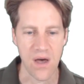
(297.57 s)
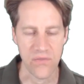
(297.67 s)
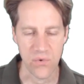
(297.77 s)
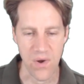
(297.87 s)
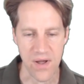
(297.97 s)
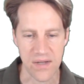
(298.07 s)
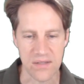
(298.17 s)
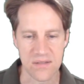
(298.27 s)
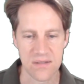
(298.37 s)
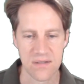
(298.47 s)

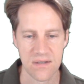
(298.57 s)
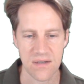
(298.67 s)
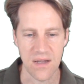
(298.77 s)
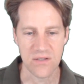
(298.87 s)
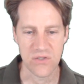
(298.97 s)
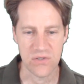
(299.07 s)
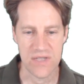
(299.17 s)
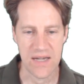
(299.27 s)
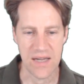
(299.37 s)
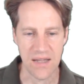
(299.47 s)
Otherwise, insert
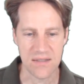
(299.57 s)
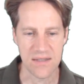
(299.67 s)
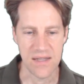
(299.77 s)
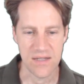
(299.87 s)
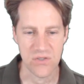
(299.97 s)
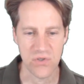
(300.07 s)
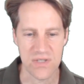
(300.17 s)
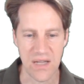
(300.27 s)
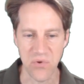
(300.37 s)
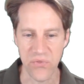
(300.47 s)
data into the history
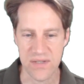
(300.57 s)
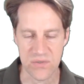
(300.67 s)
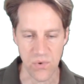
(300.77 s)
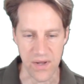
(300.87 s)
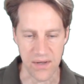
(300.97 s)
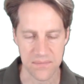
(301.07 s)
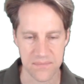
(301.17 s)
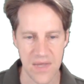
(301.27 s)
table this way.